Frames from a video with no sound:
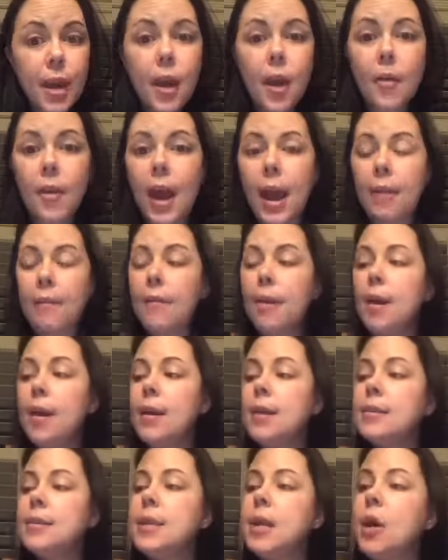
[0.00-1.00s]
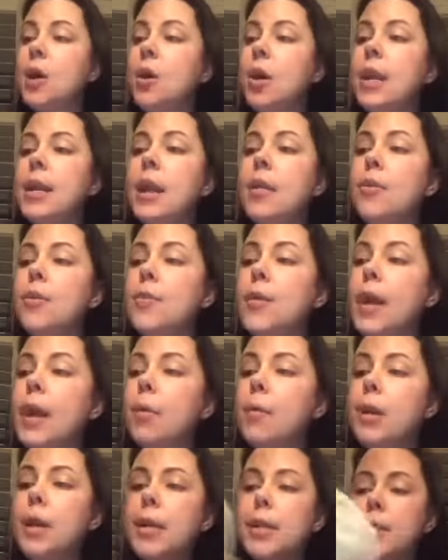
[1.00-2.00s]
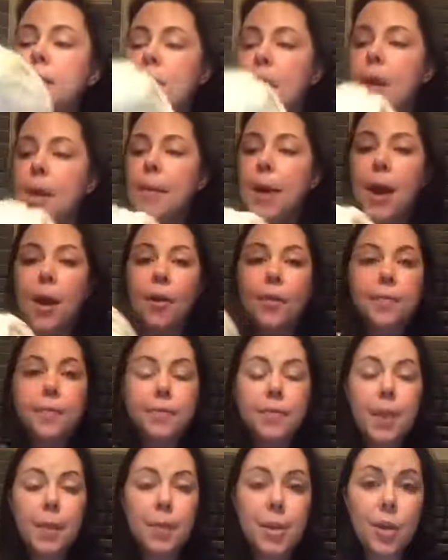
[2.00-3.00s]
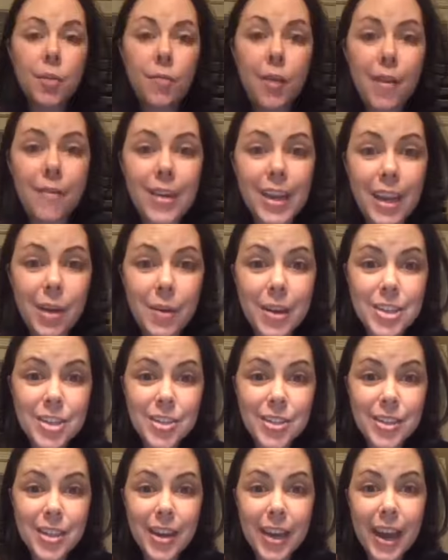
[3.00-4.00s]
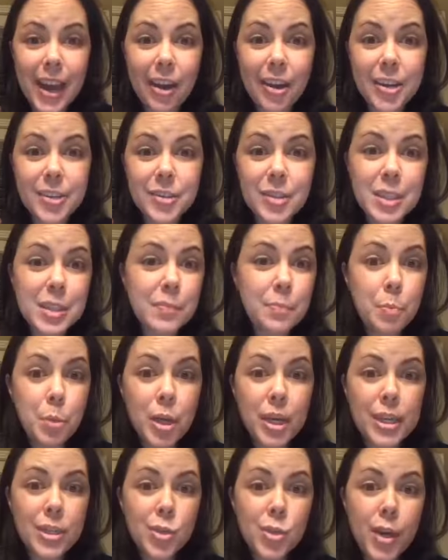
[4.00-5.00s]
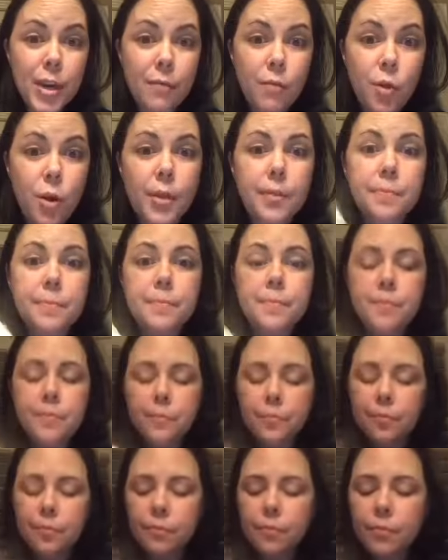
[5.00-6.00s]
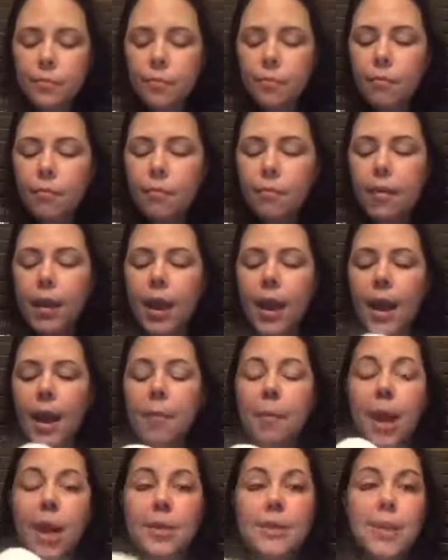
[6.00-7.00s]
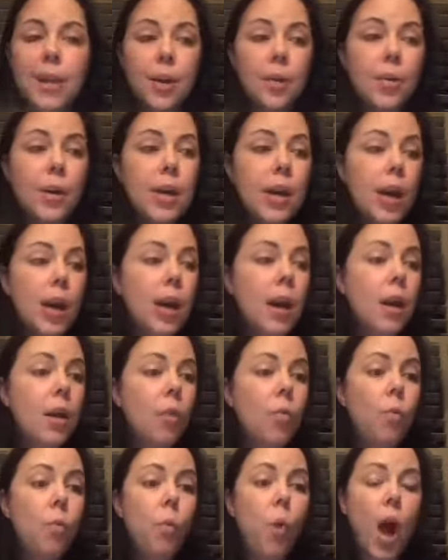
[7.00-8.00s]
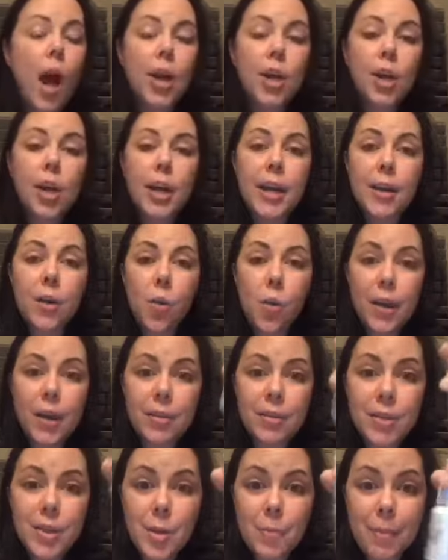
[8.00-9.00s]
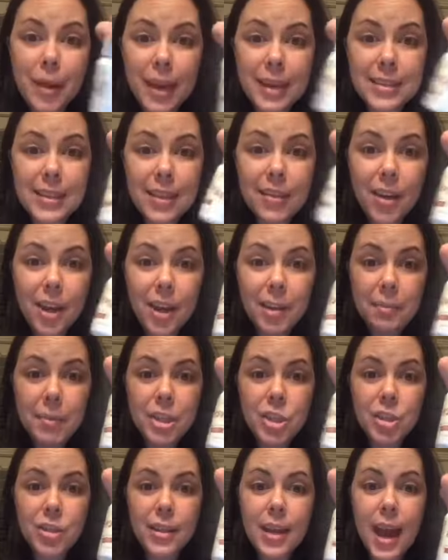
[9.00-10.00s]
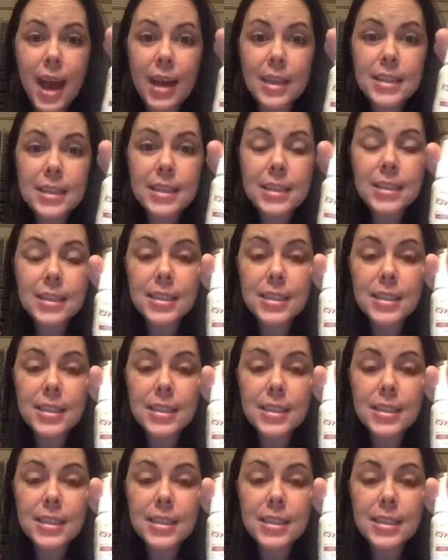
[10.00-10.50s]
Okay, so another thing I wanted to talk about, let me know if you have any questions on carriers. It's pretty straightforward. Also, water and oil don't mix. I thought I'd mention that.